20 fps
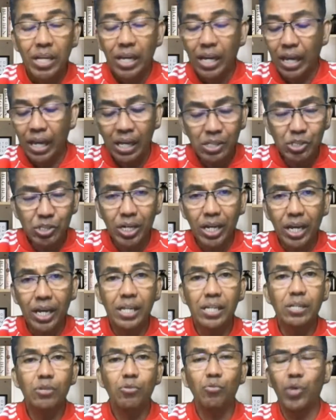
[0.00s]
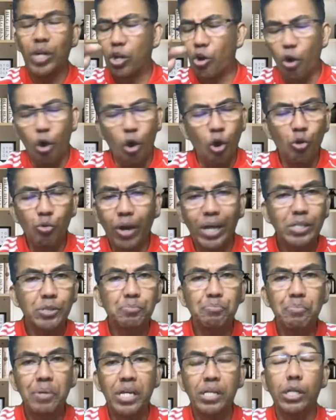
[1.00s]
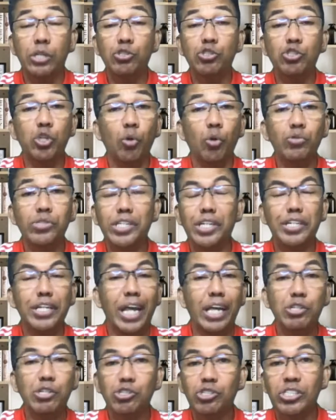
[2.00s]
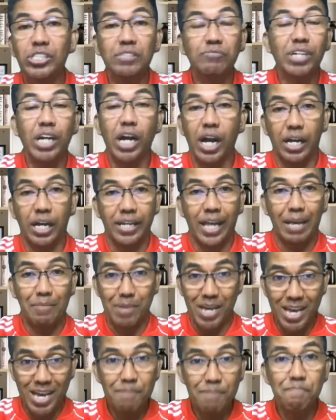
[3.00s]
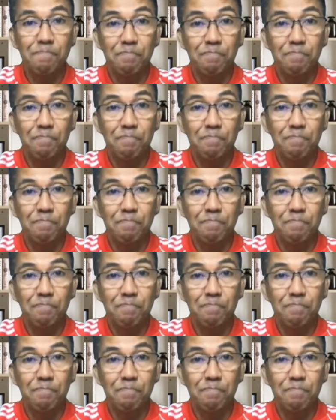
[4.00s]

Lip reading: Israel will always be the chosen nation of God. Amen?